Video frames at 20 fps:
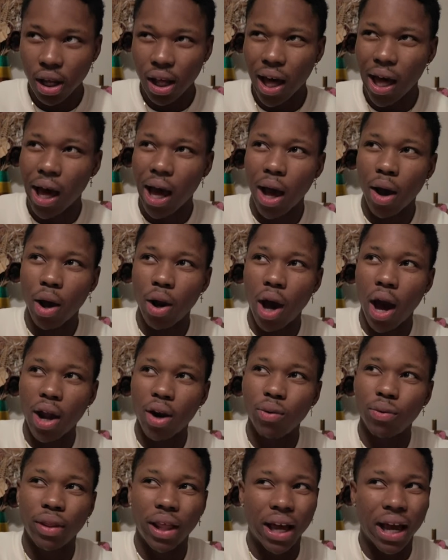I
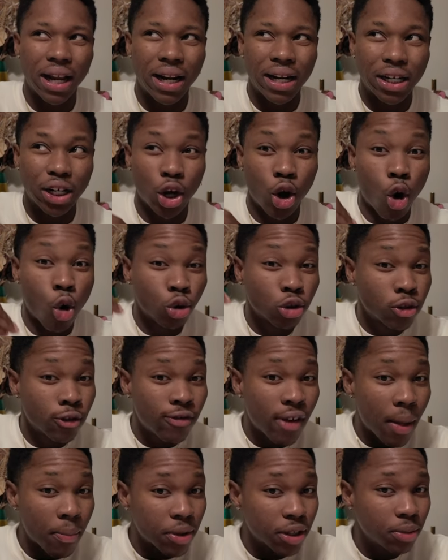don't like I didn't go to
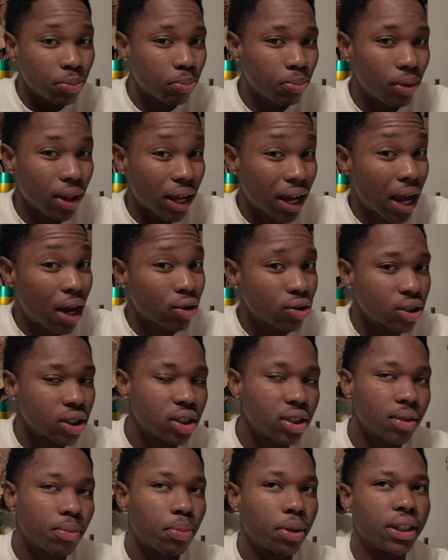family's like
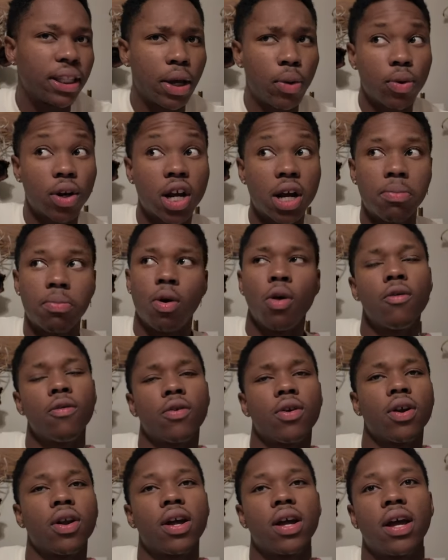houses, but they would come
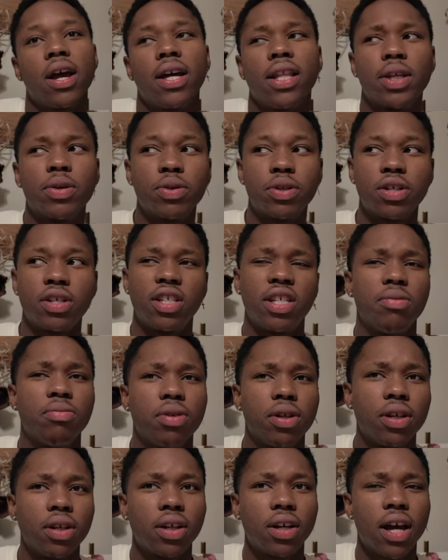over and they would just see
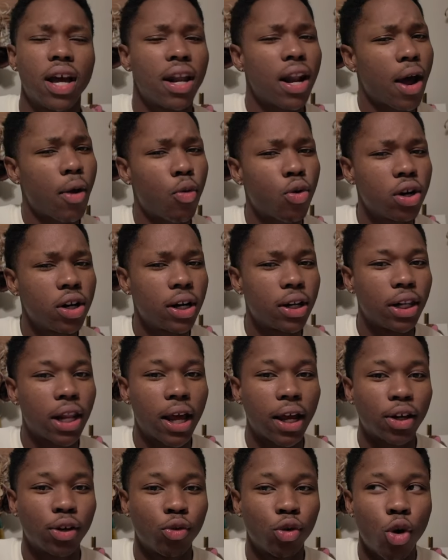me, and I wouldn't
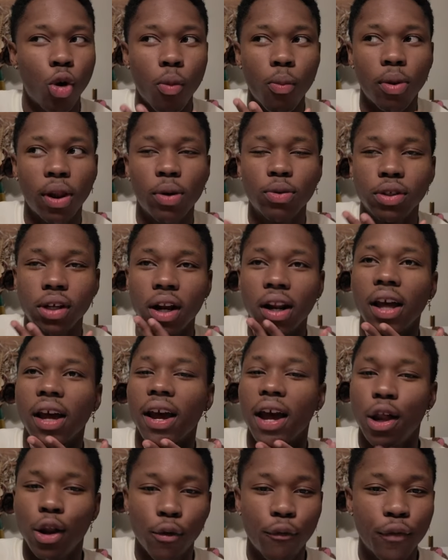like, nope. It was kind of like
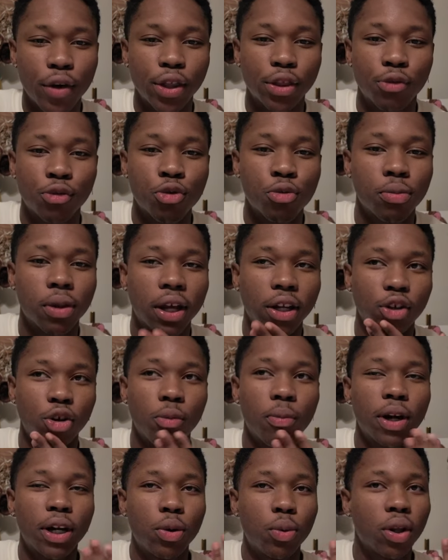an elephant in the room. Like
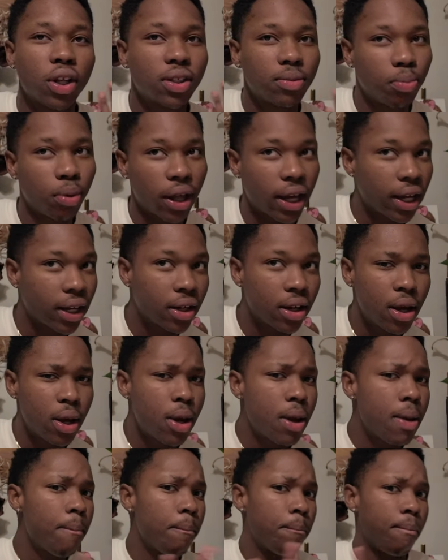nobody would explain.
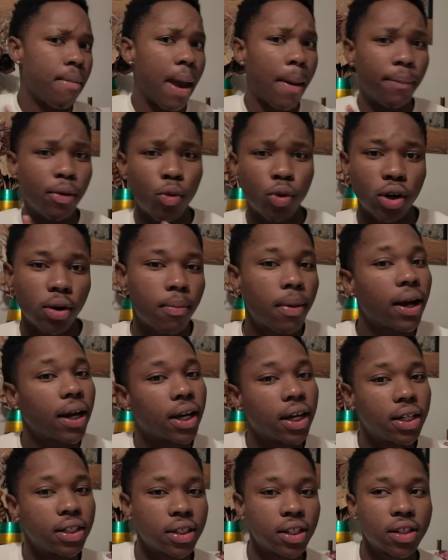Maybe one of my
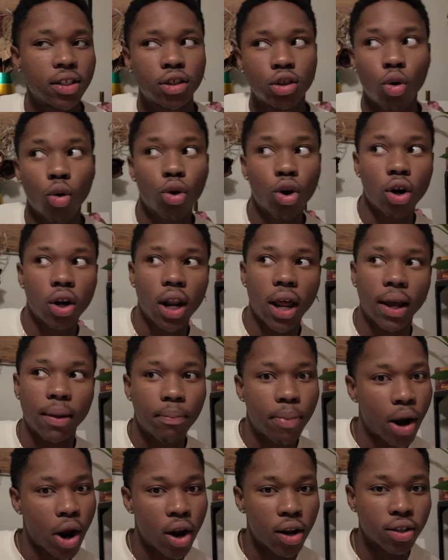cousins told her
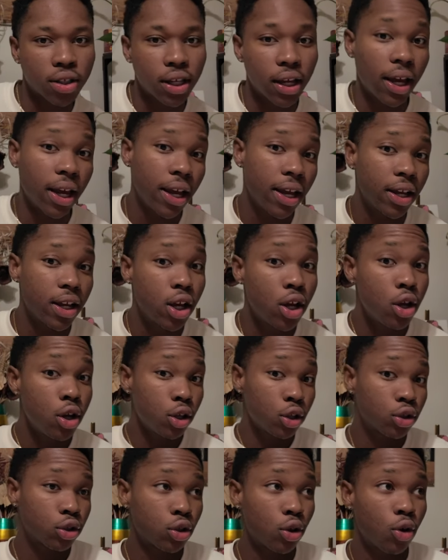like parents, like, hey,
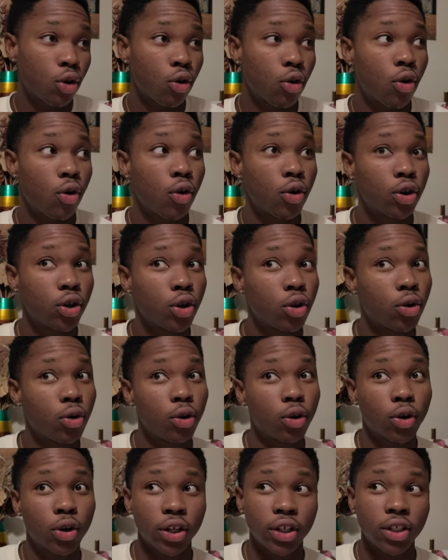so you
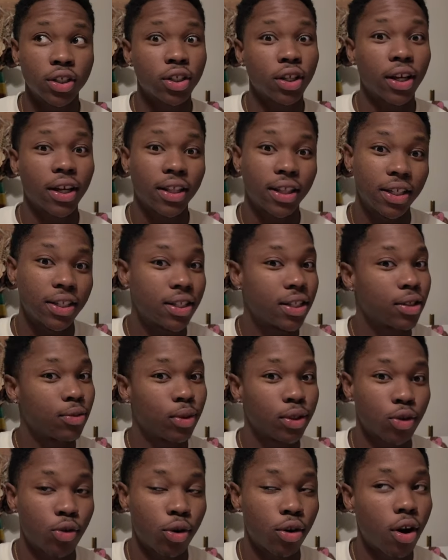know Chris, like this is
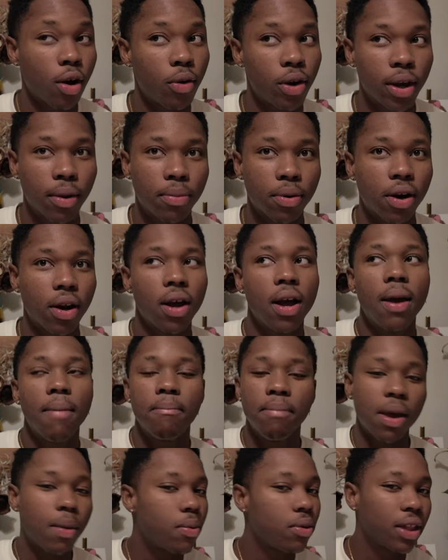what's going on with him. But
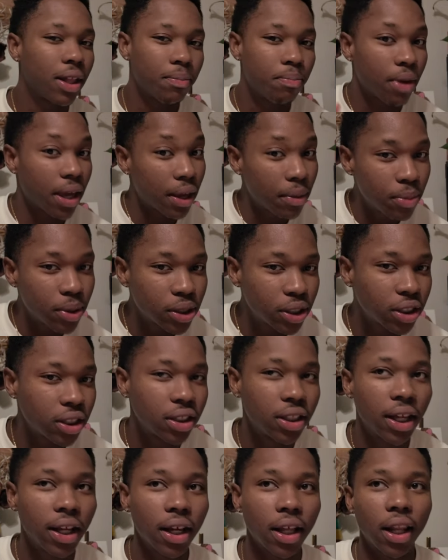maybe she
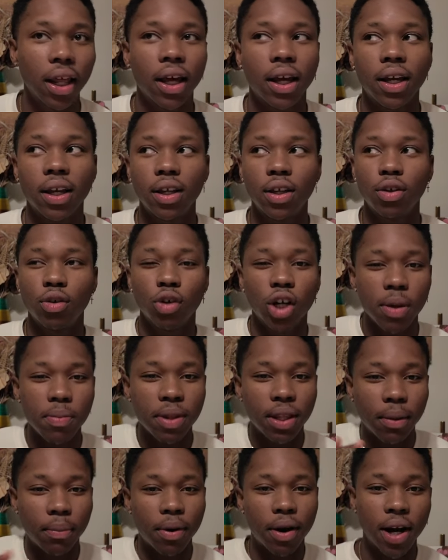did that, like, you know what I
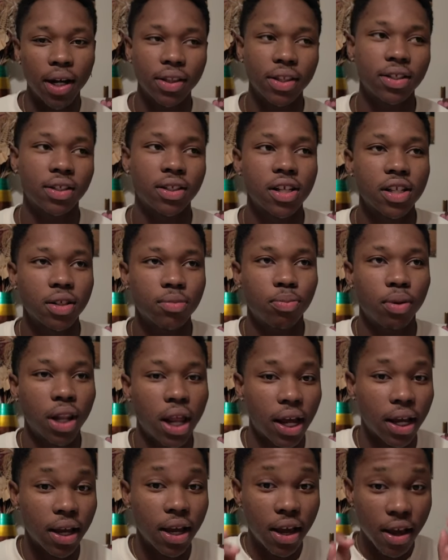mean, like behind the scenes. But
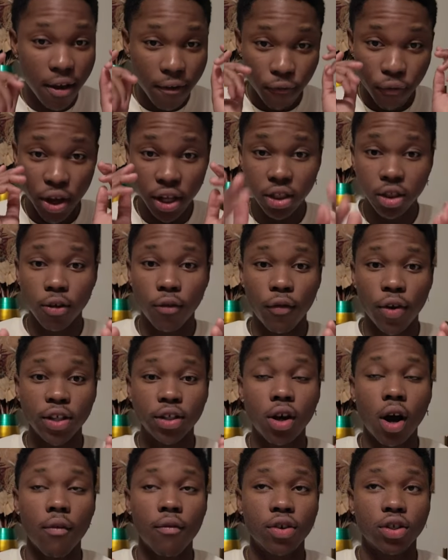like face-to-face
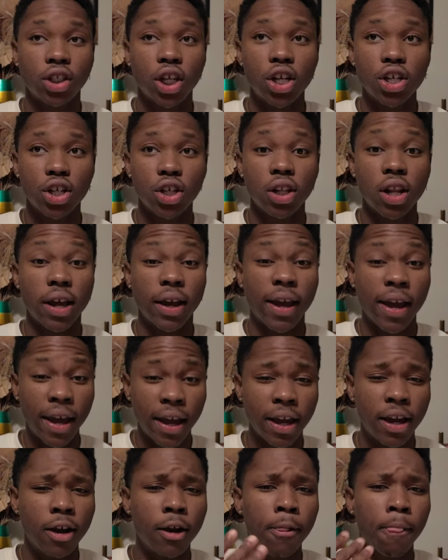conversation, like,
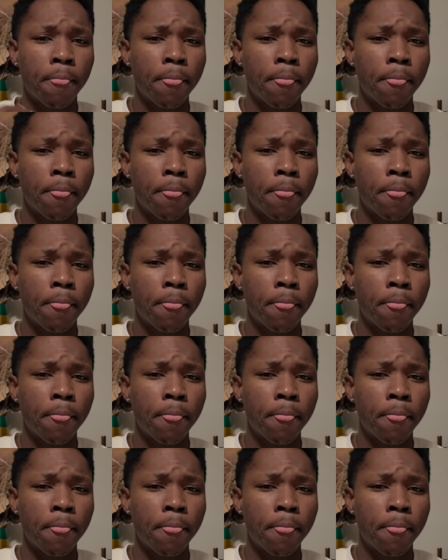hey,